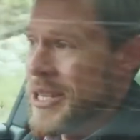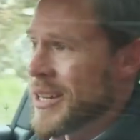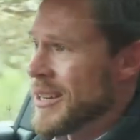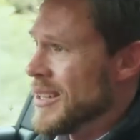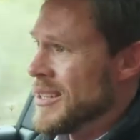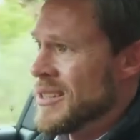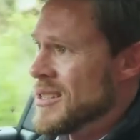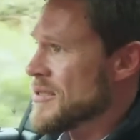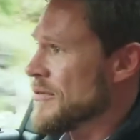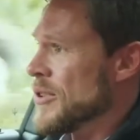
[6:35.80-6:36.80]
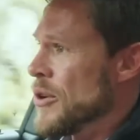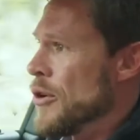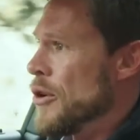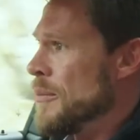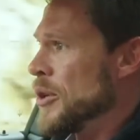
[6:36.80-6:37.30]
here is
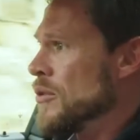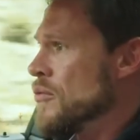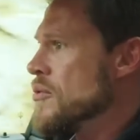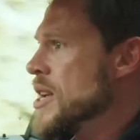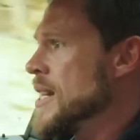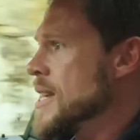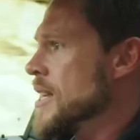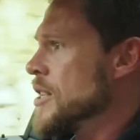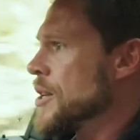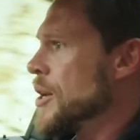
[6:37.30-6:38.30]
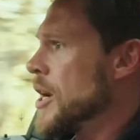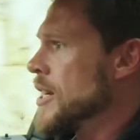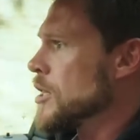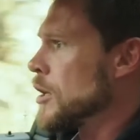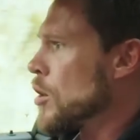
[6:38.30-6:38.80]
phenomenal. It really is a
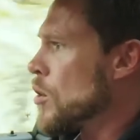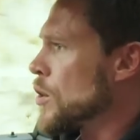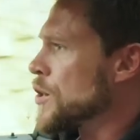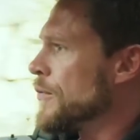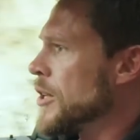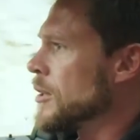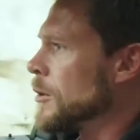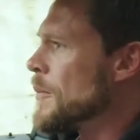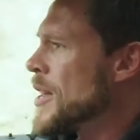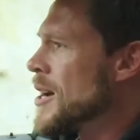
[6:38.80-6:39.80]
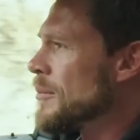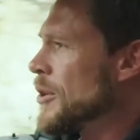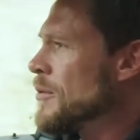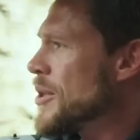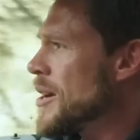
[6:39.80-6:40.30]
nice large vehicle, but
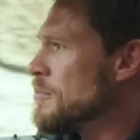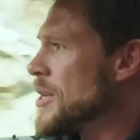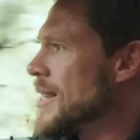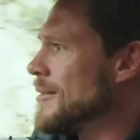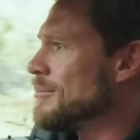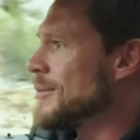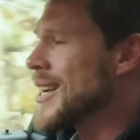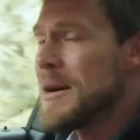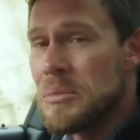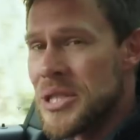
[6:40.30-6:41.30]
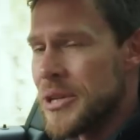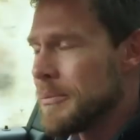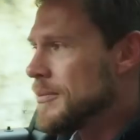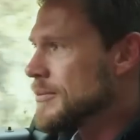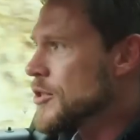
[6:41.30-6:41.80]
not without being cumbersome.
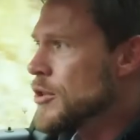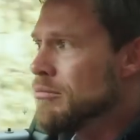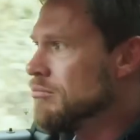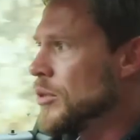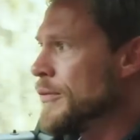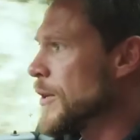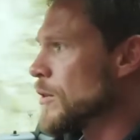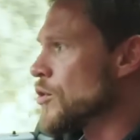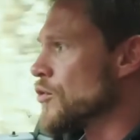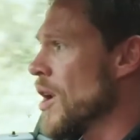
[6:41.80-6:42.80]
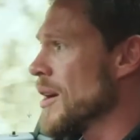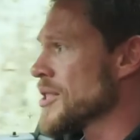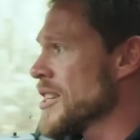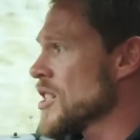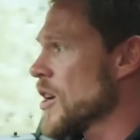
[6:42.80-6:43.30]
It's not difficult to drive,
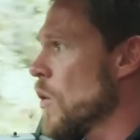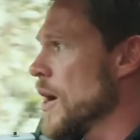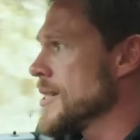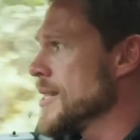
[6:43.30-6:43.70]
it's actually quite